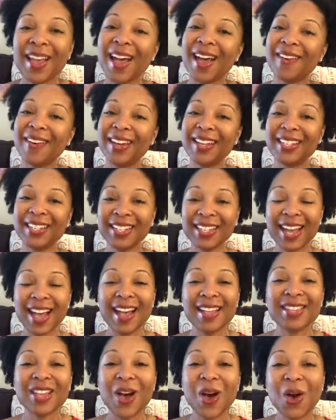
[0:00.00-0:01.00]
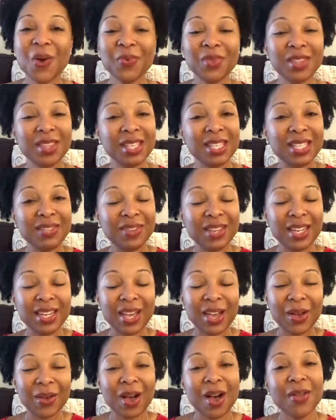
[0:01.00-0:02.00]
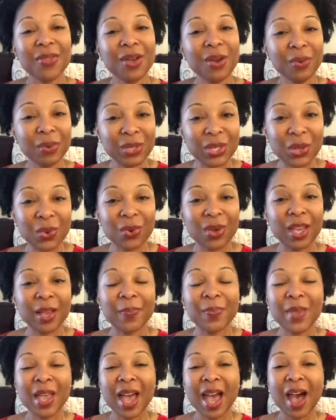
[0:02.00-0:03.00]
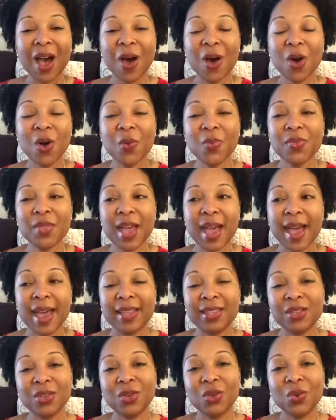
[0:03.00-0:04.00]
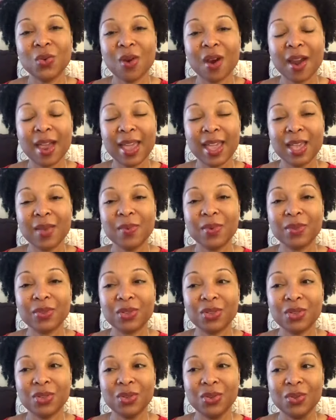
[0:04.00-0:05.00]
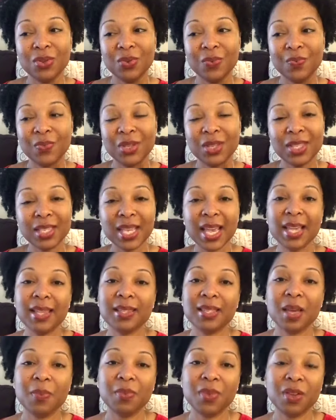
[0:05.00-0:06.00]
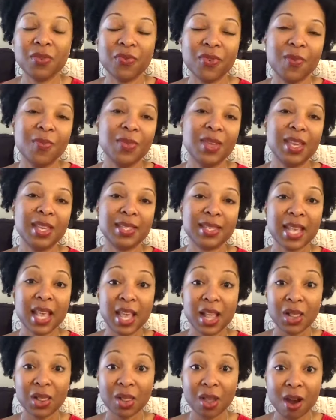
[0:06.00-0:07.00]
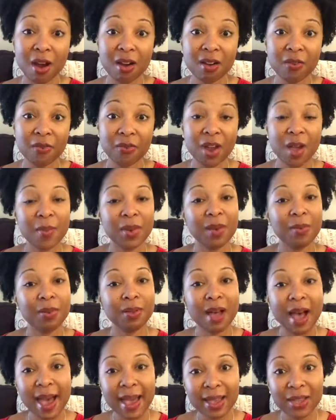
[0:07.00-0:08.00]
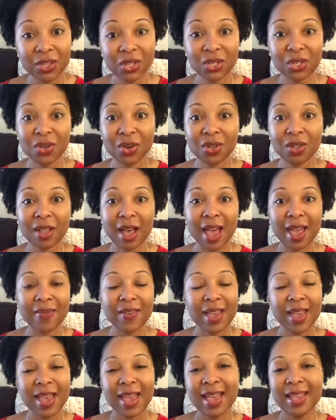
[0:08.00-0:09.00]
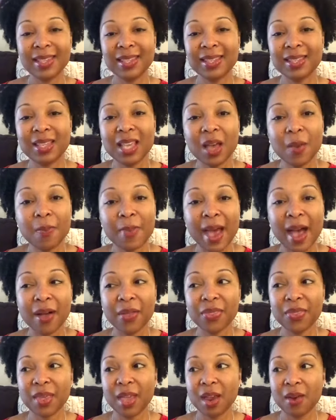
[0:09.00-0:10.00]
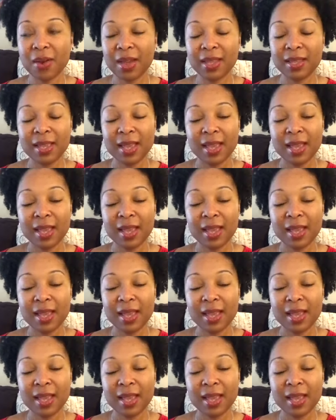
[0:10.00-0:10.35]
All right, you guys, I hope that this video, although it was quick, I hope that you are able to take something from this, learn from it, apply it to your life, and step out there